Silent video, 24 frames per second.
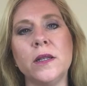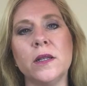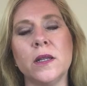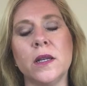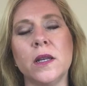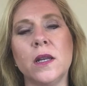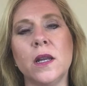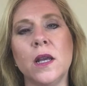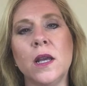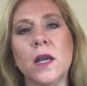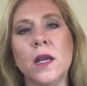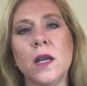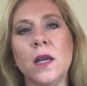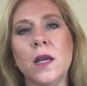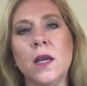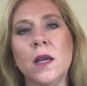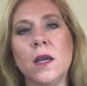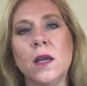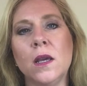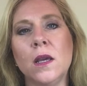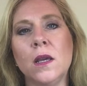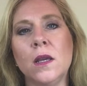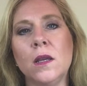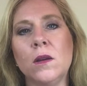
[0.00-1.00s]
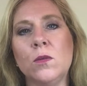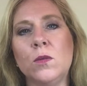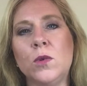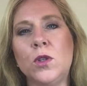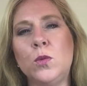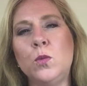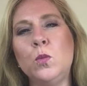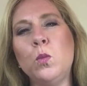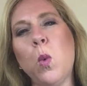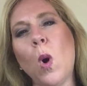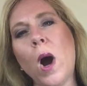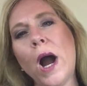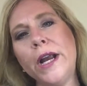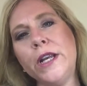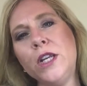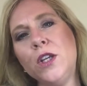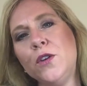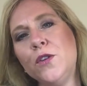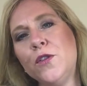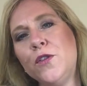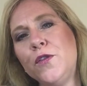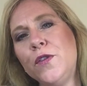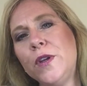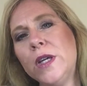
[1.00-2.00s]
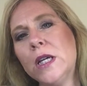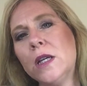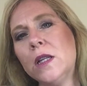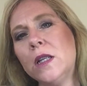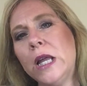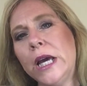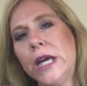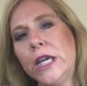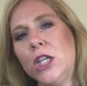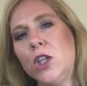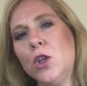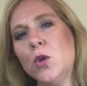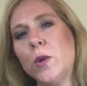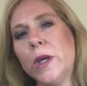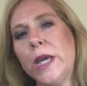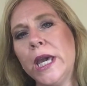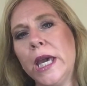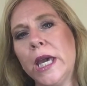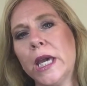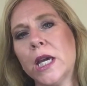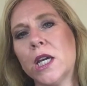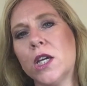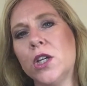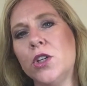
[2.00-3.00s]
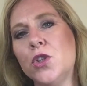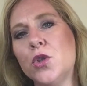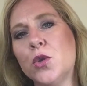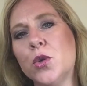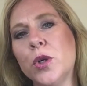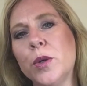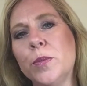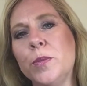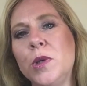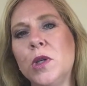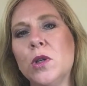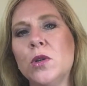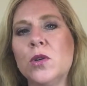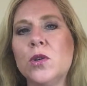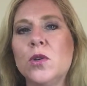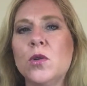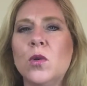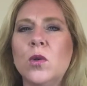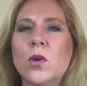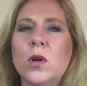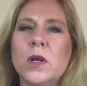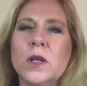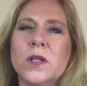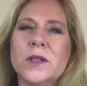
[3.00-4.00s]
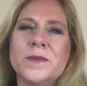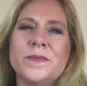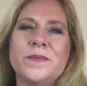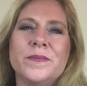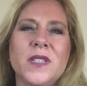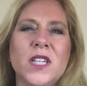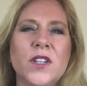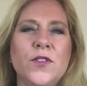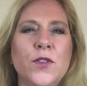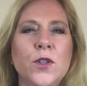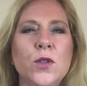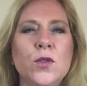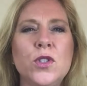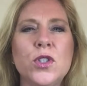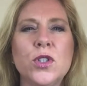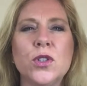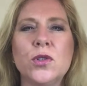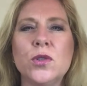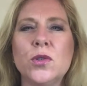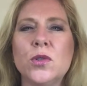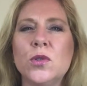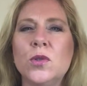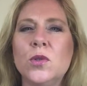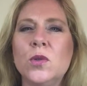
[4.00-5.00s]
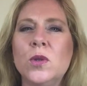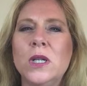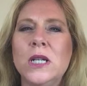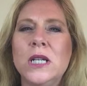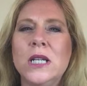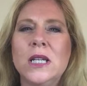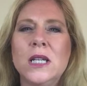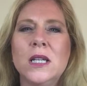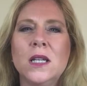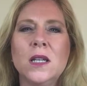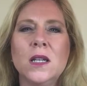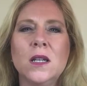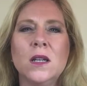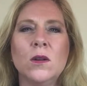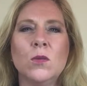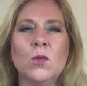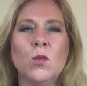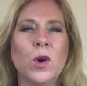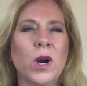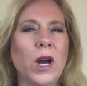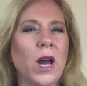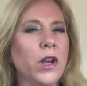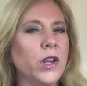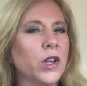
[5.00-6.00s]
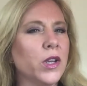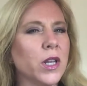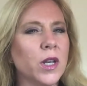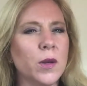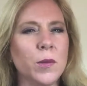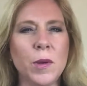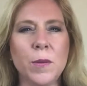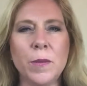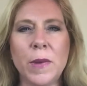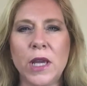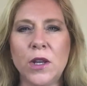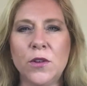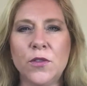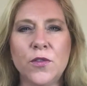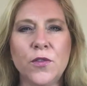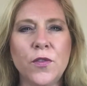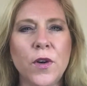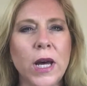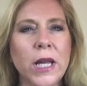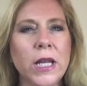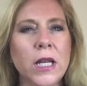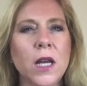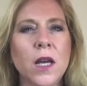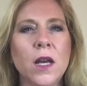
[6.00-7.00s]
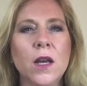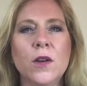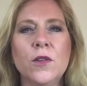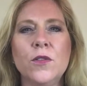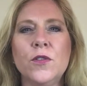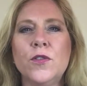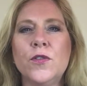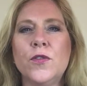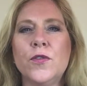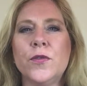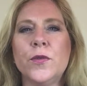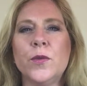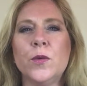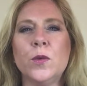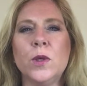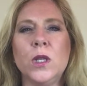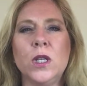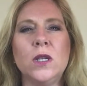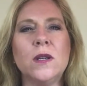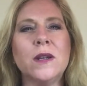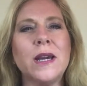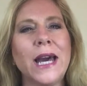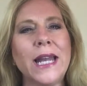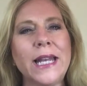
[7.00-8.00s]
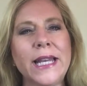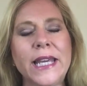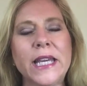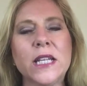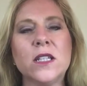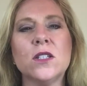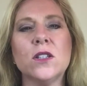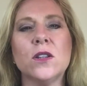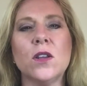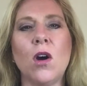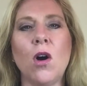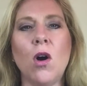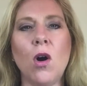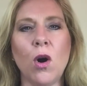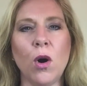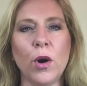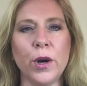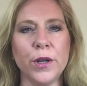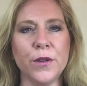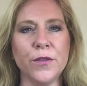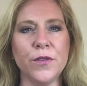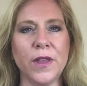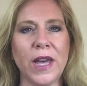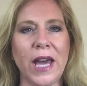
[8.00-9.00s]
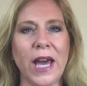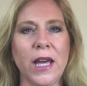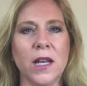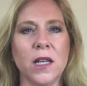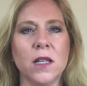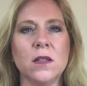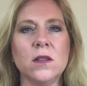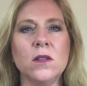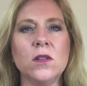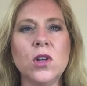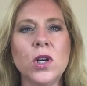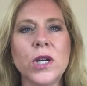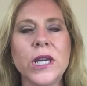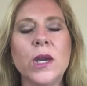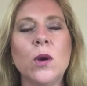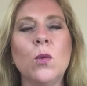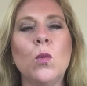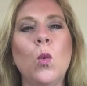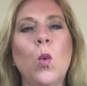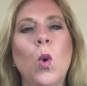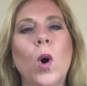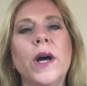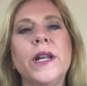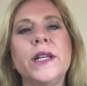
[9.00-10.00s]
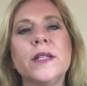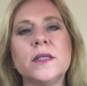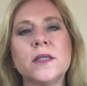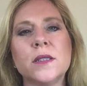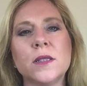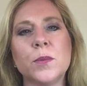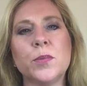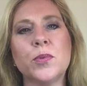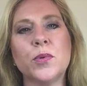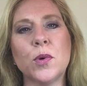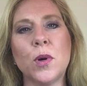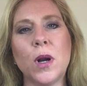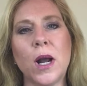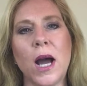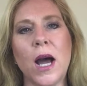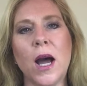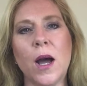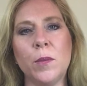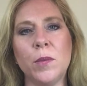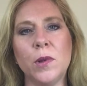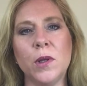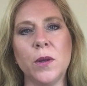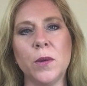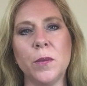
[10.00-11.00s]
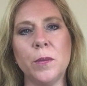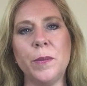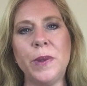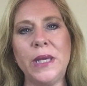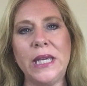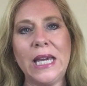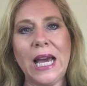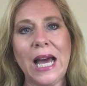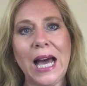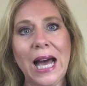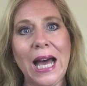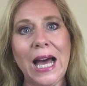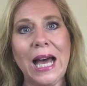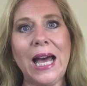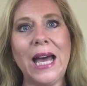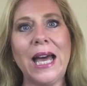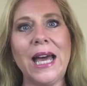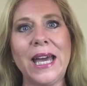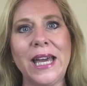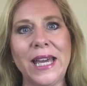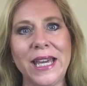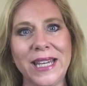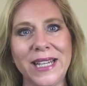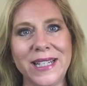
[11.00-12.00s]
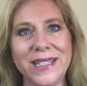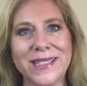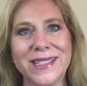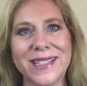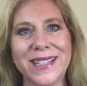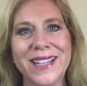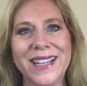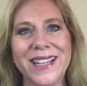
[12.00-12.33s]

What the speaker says: it? Why do you feel like you can't contribute? Or if you do, are you going to be made fun of? You got to get to the heart of that and look at what is the problem behind